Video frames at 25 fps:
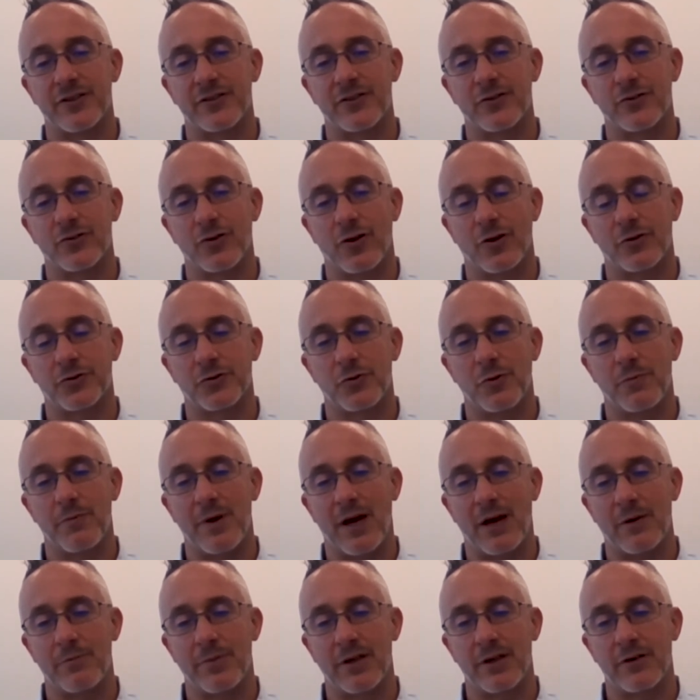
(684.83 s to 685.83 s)
This is also
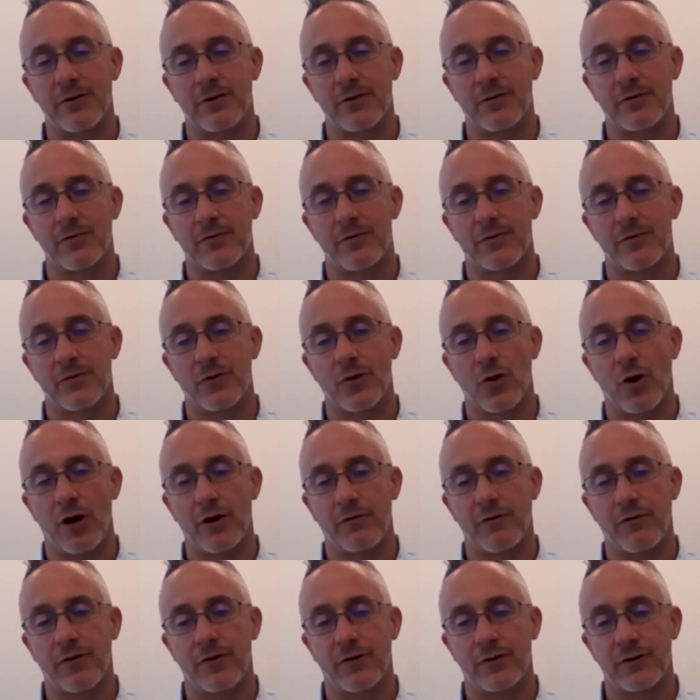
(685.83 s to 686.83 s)
about being
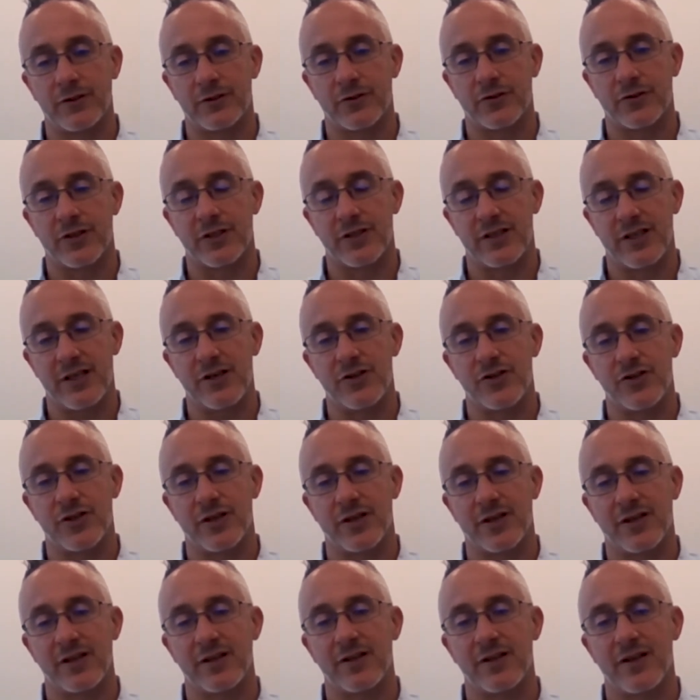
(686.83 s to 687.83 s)
thoughtful and
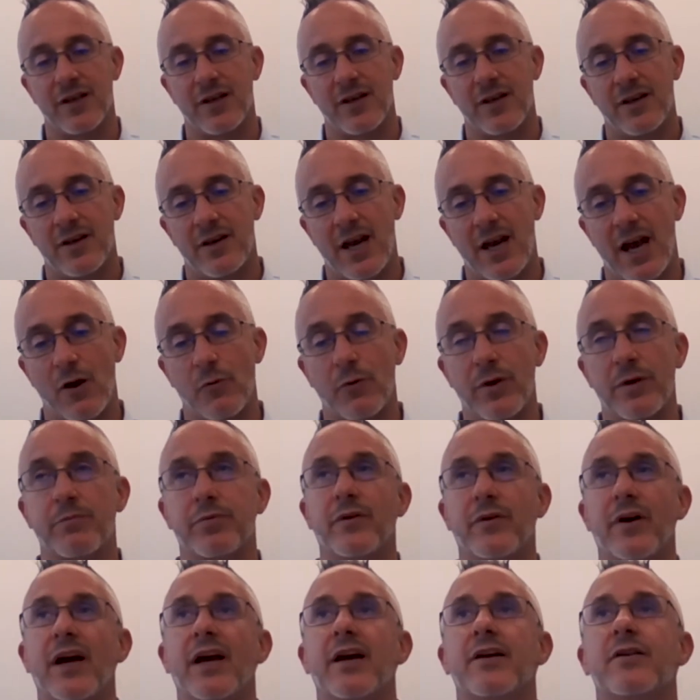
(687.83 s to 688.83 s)
strategic in how we
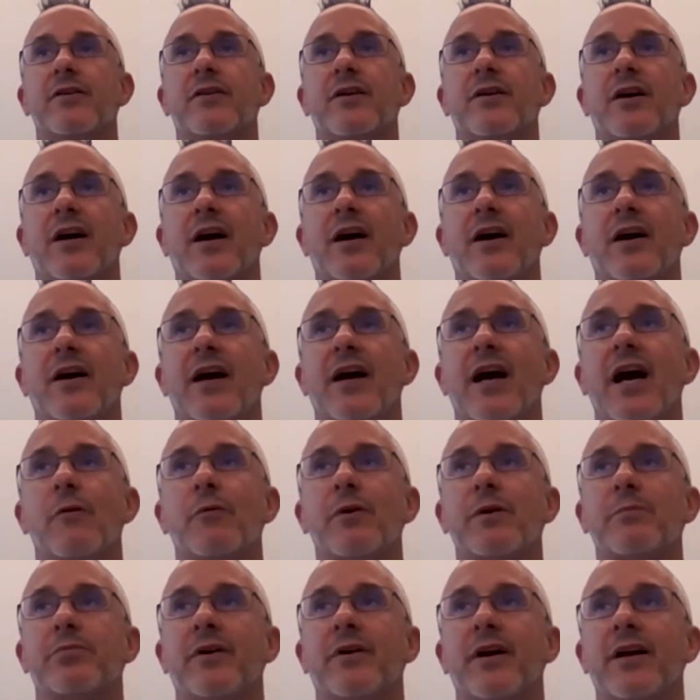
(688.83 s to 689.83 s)
plan
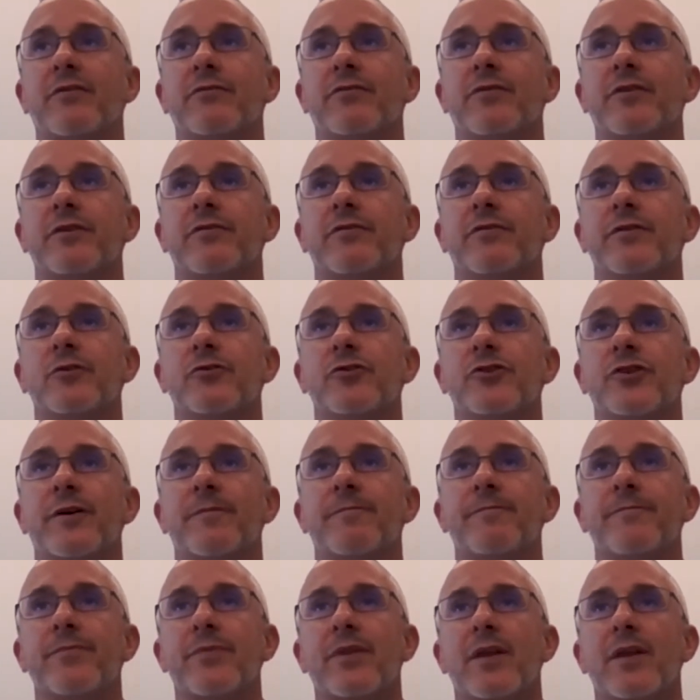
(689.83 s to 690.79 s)
for the future.